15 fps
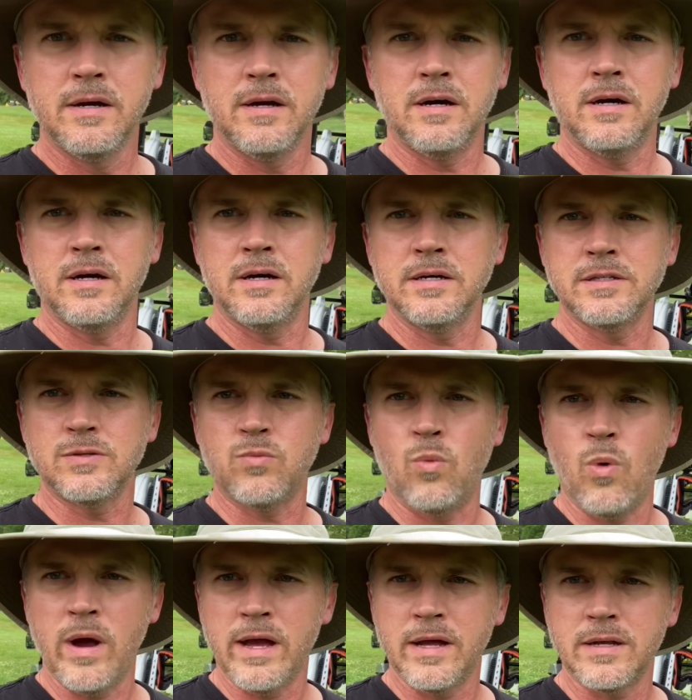It's
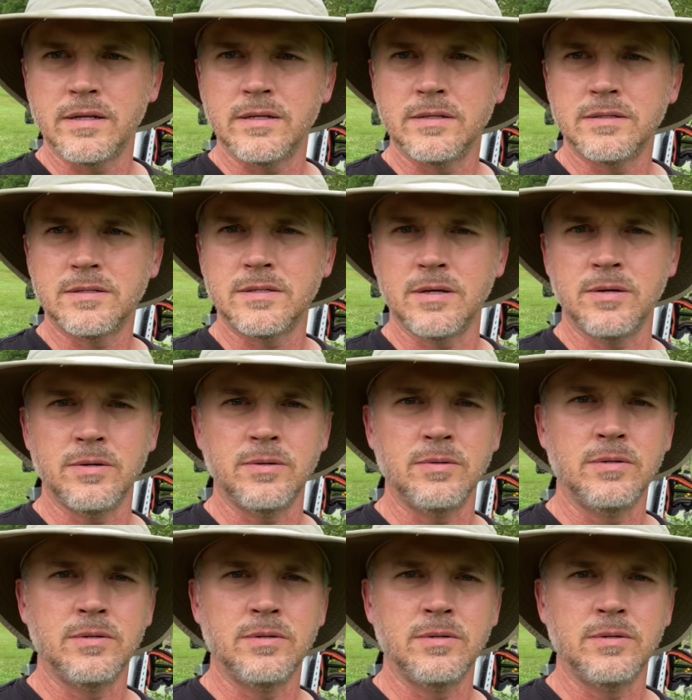wet, so